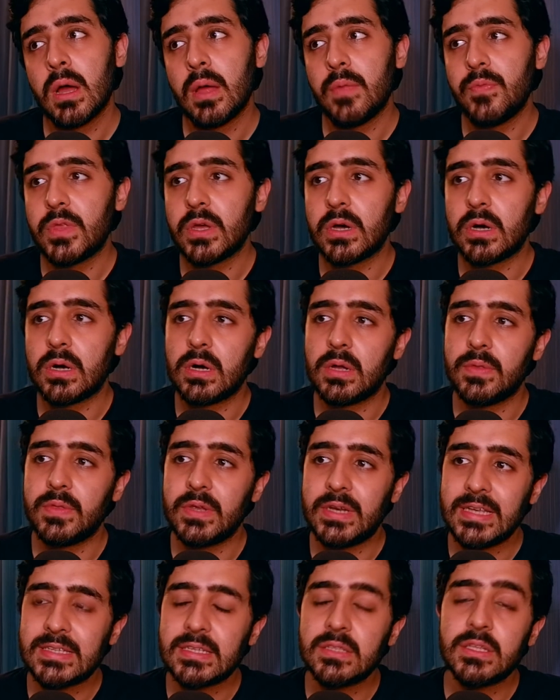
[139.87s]
The
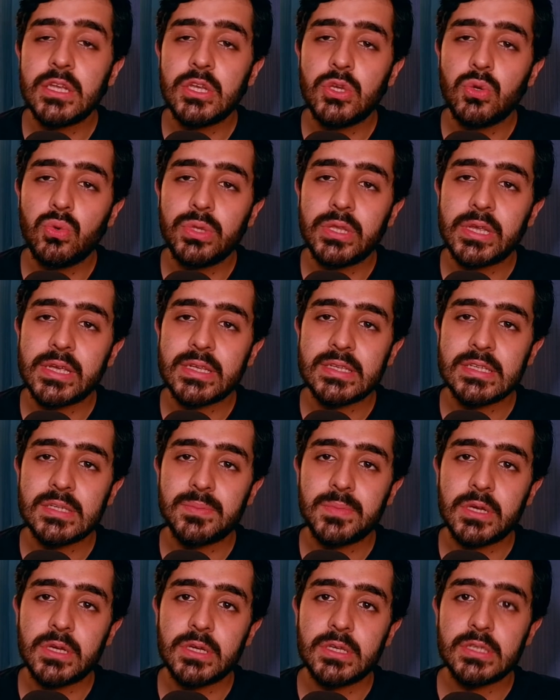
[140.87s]
reason they do this is
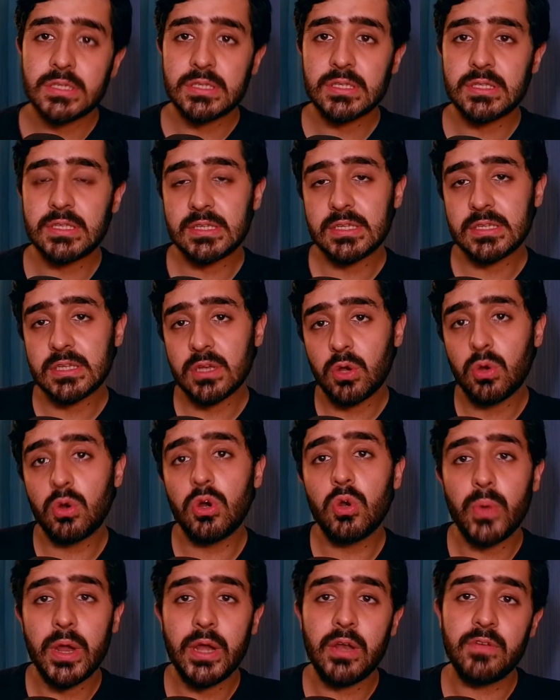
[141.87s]
because this is a good
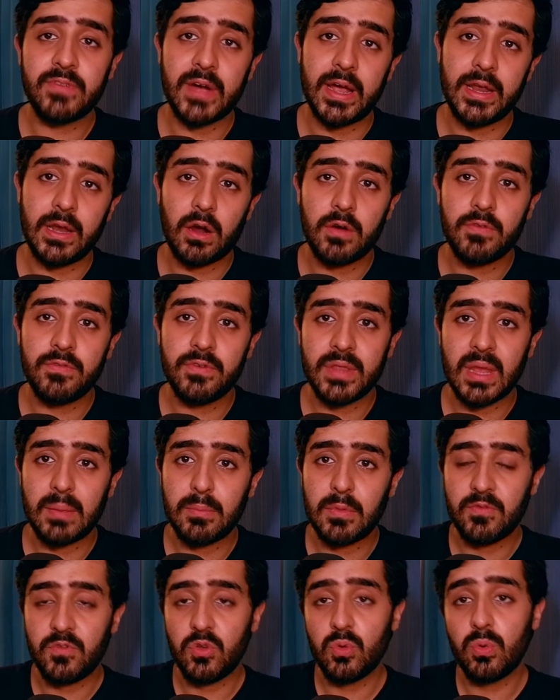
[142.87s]
way to find out for them
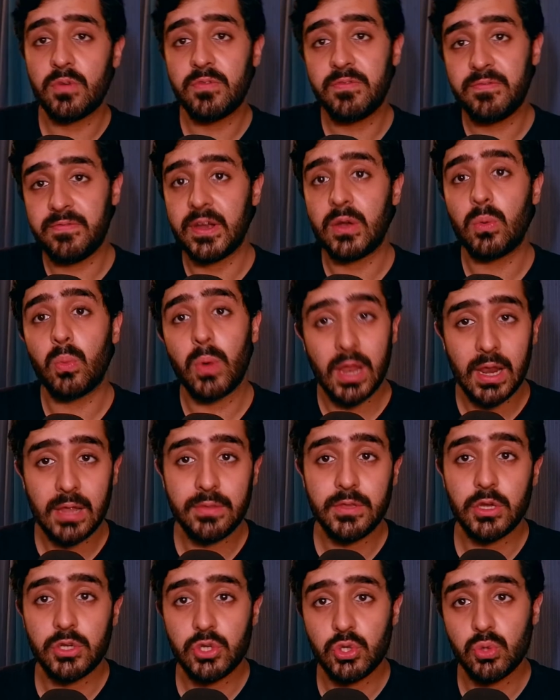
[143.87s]
if you would fit well in
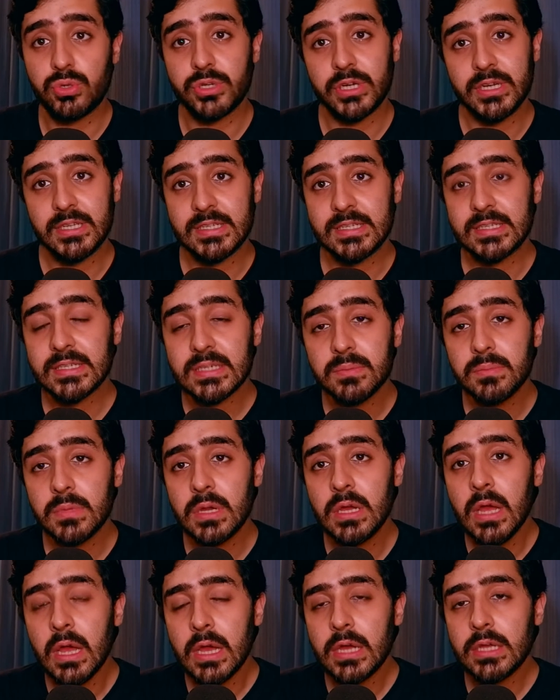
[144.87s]
their tutoring
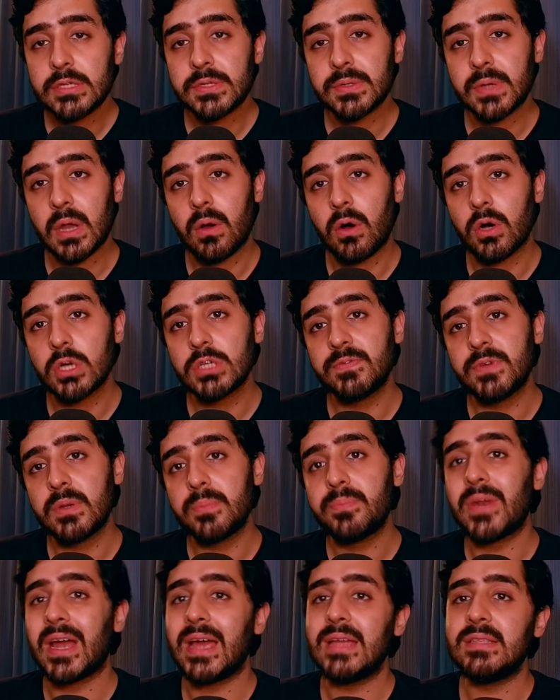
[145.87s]
system. So now Oxford
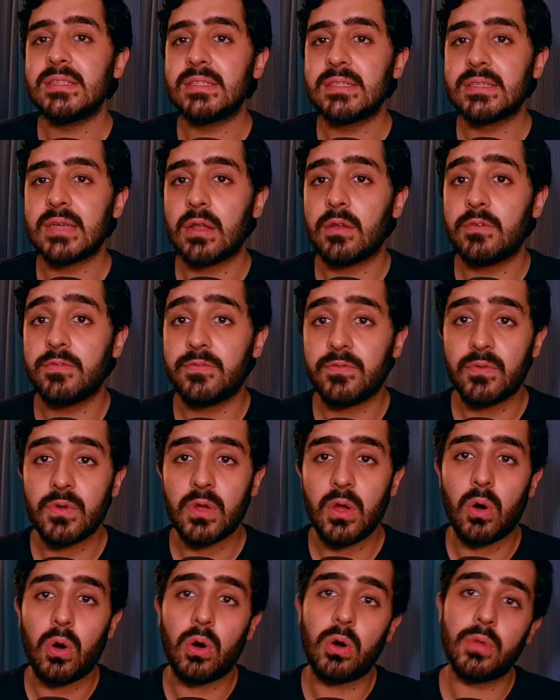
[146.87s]
prides itself
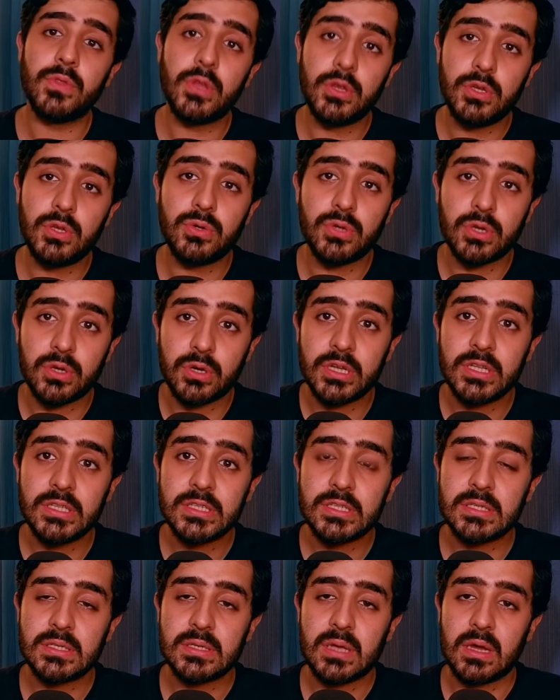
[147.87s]
on their
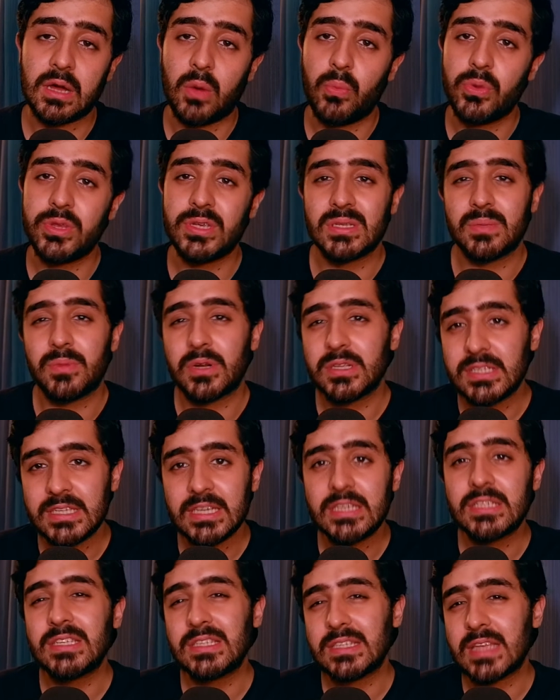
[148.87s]
tutorials, which is about 6
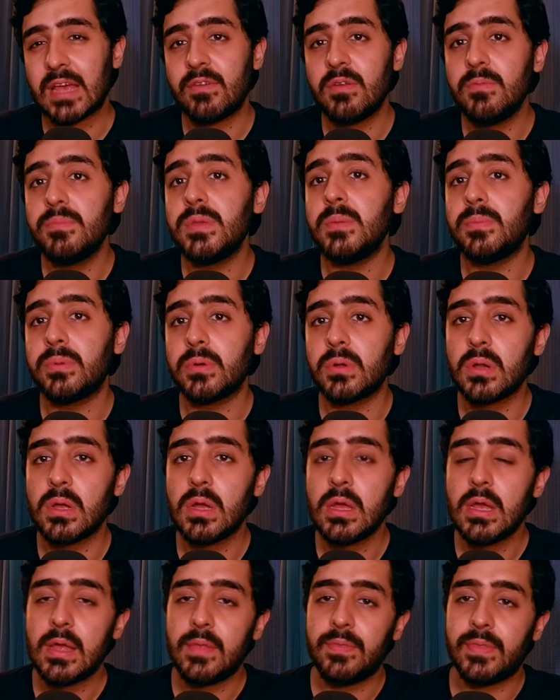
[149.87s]
to 7 people
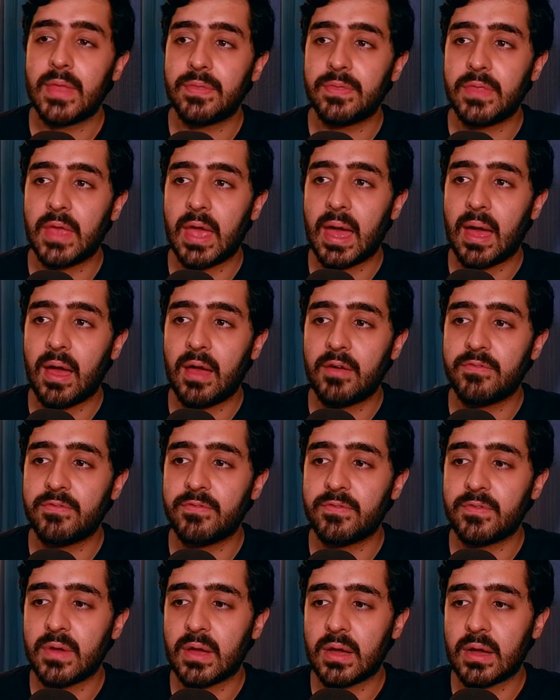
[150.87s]
that they have
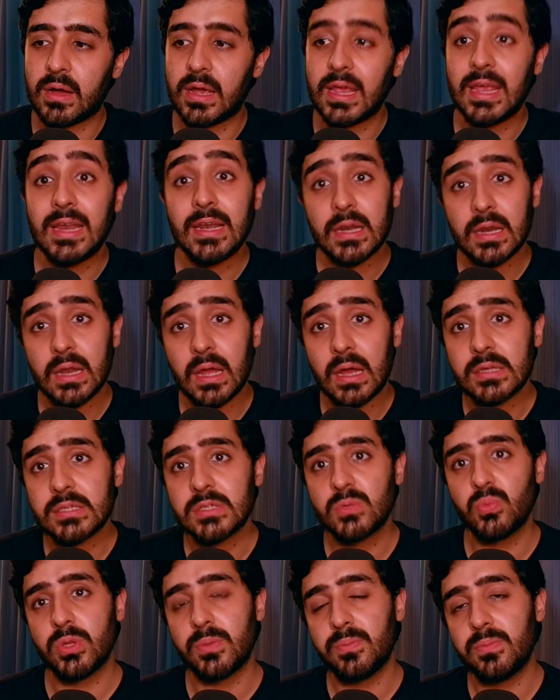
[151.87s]
in class
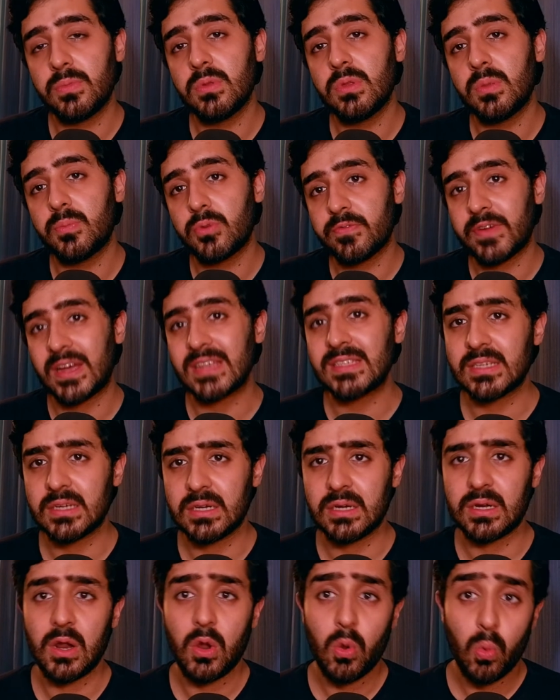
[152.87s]
with the
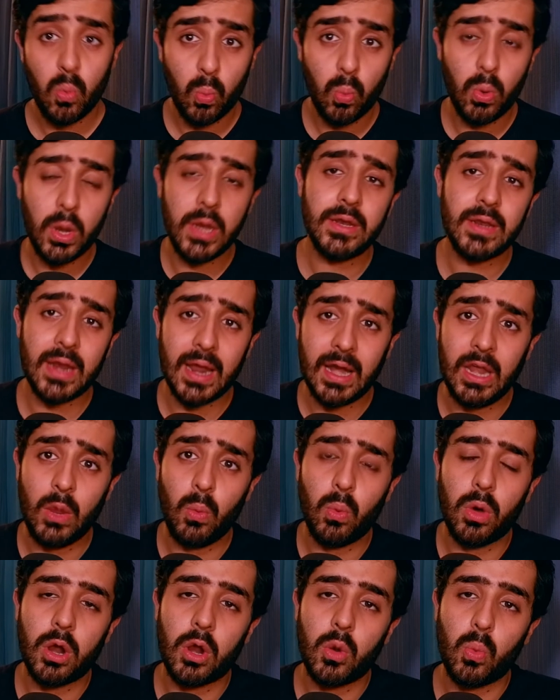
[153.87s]
professor interacting
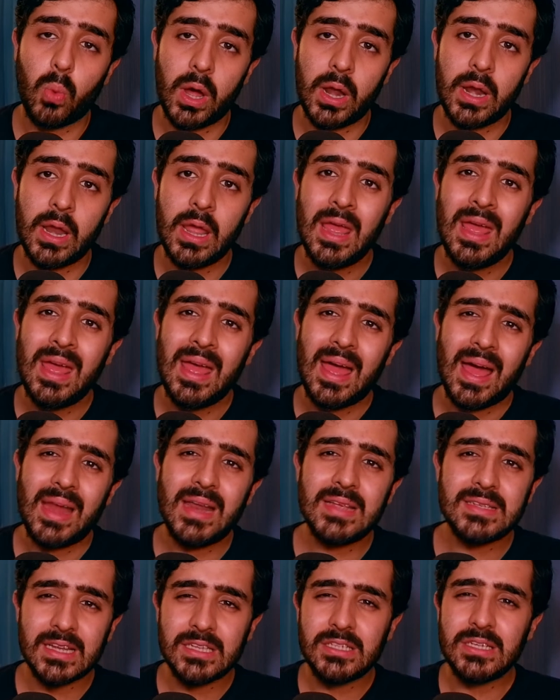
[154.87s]
one-on-one. And
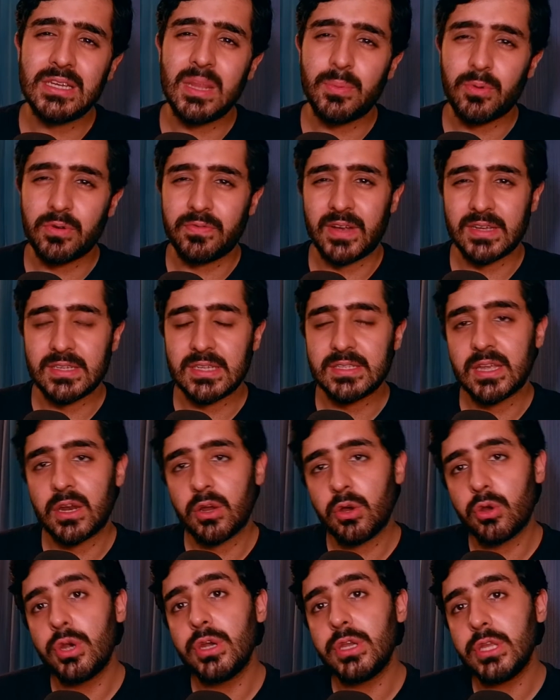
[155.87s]
essentially the professors that are
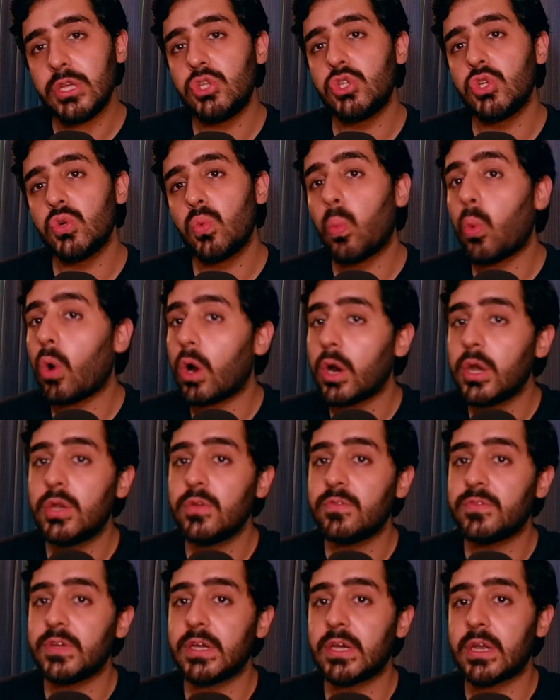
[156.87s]
going to teach you want to
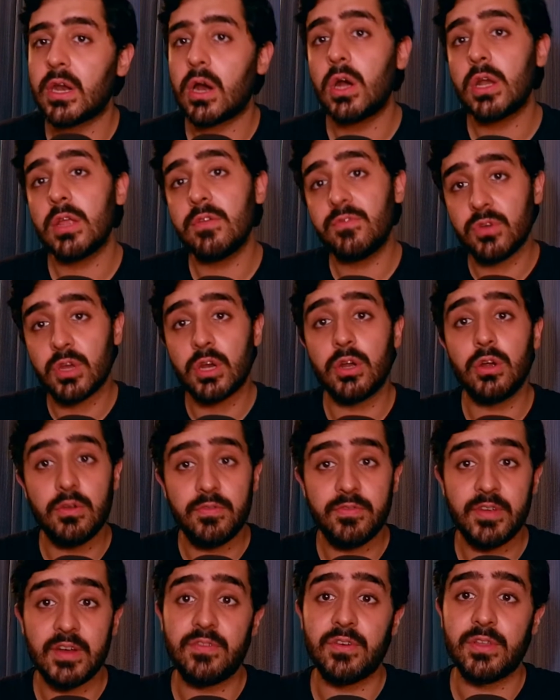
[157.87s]
figure out if you're a good
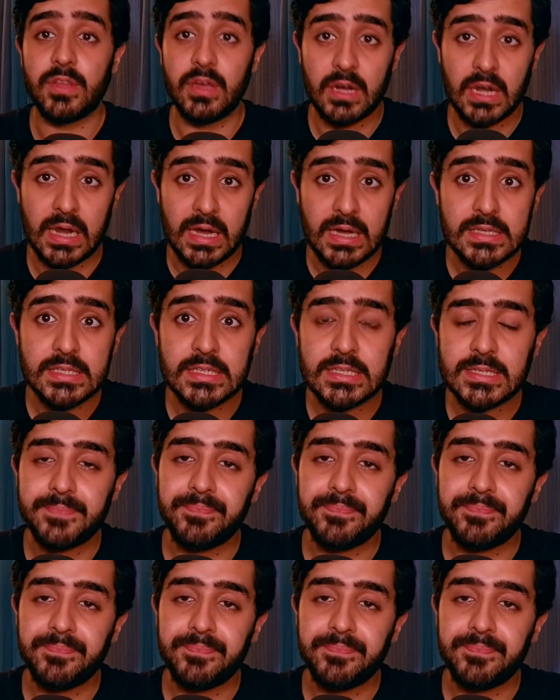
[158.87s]
fit for their class.